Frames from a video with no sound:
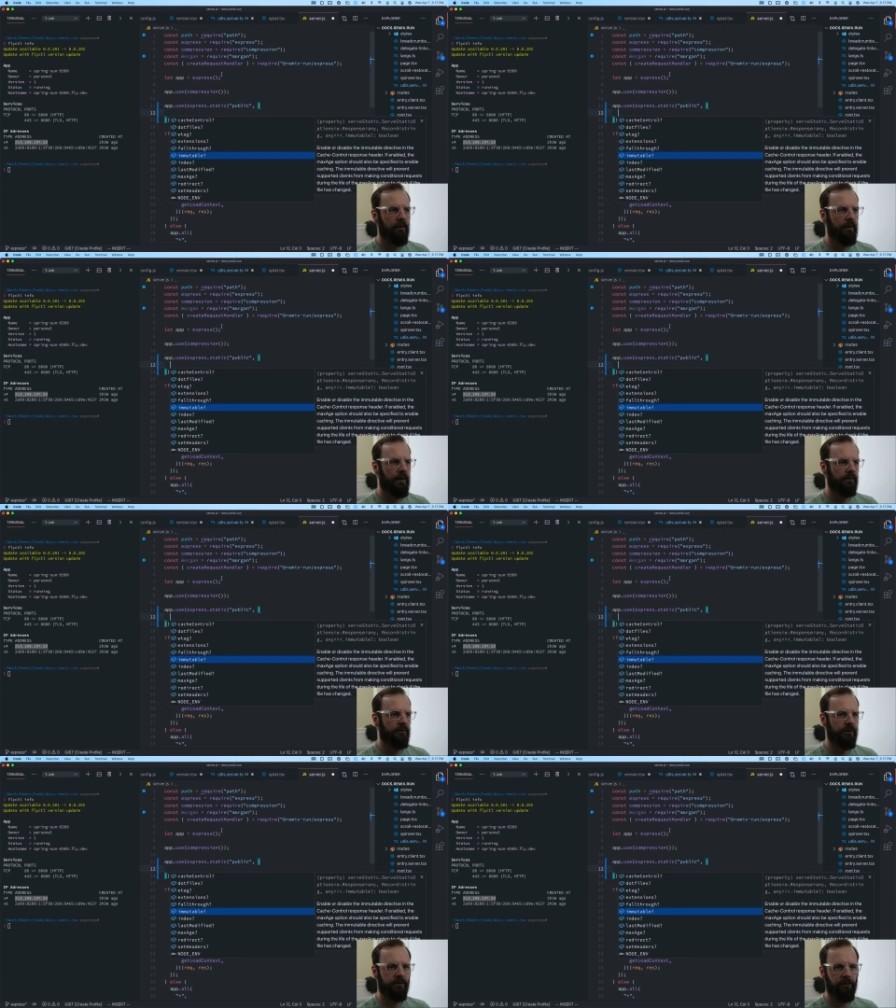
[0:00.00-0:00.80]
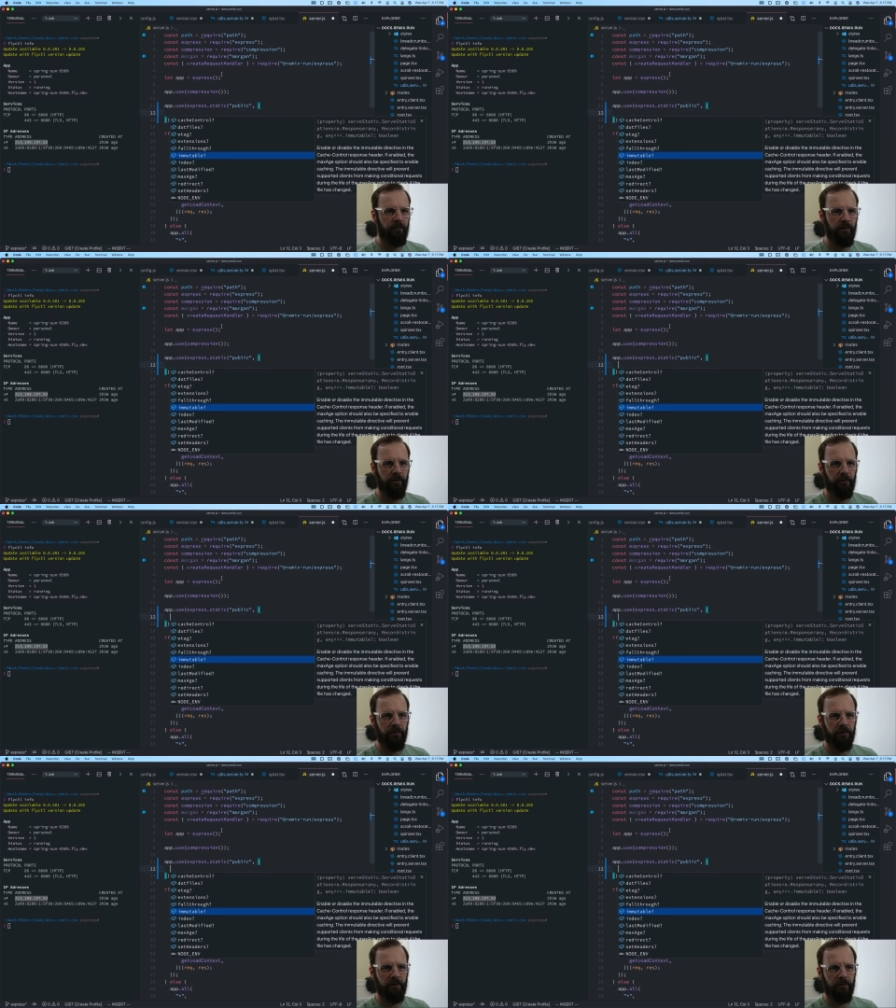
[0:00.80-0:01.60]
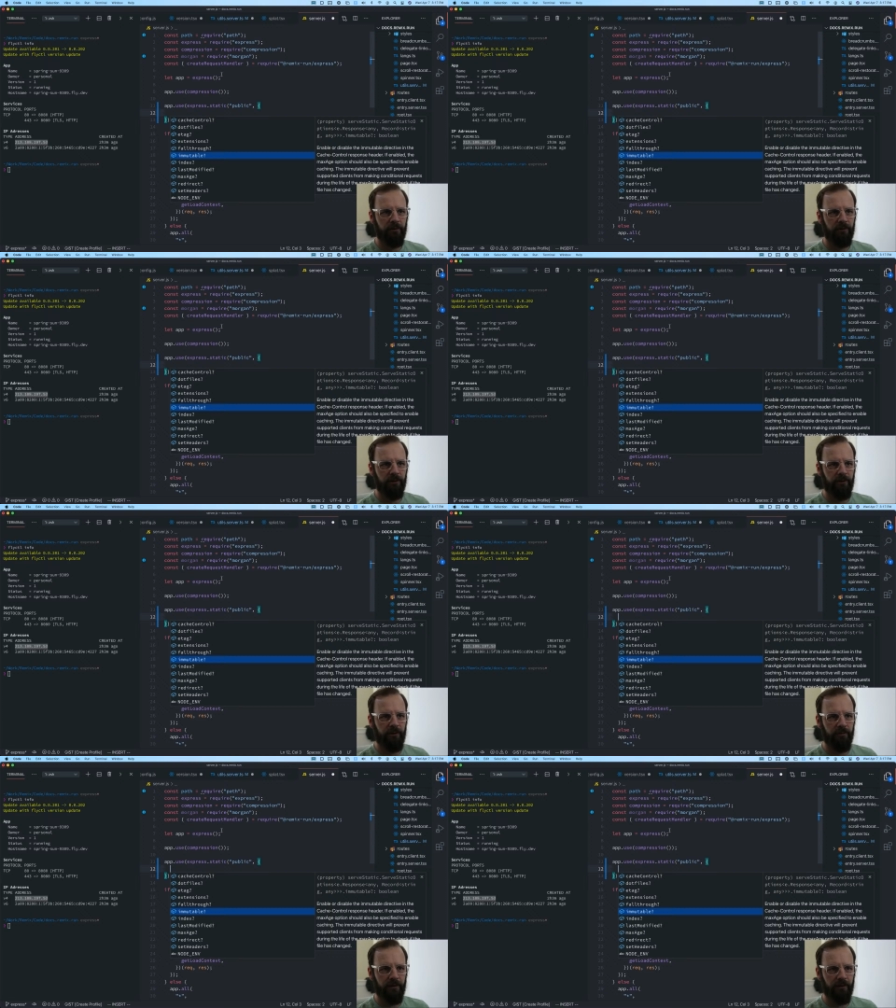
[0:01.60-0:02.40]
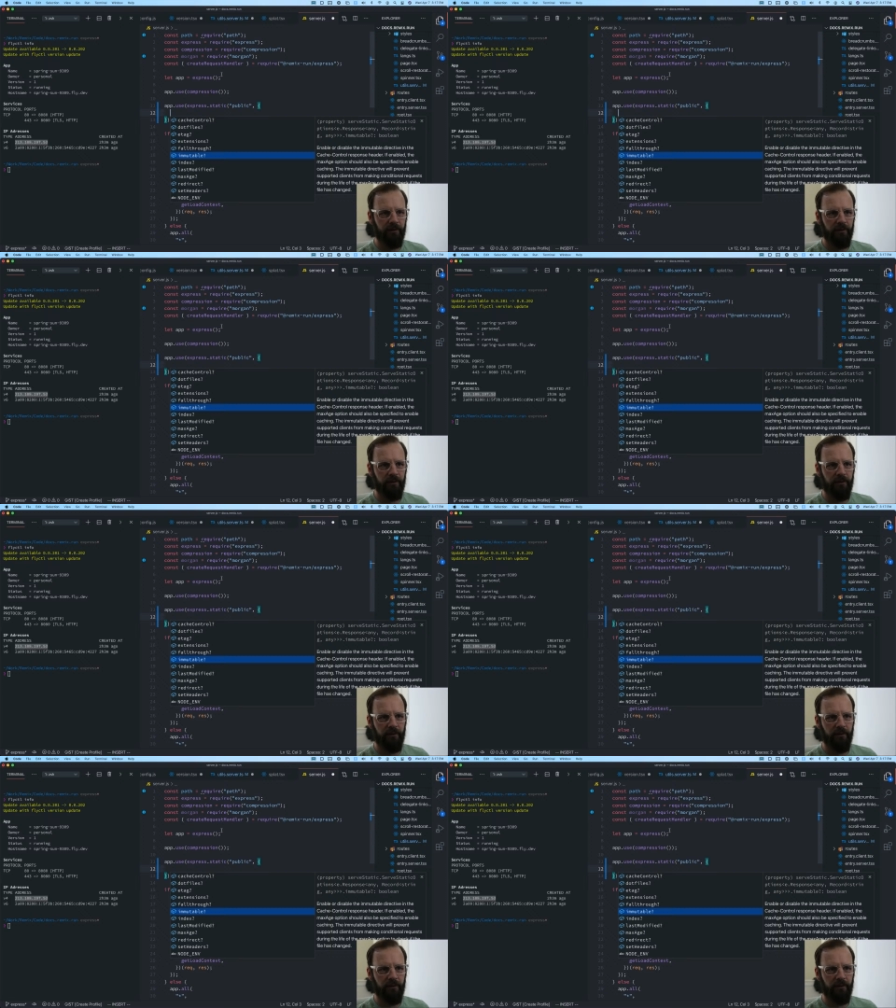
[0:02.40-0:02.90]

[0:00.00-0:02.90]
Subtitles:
Yes, it's immutable. What's this default to?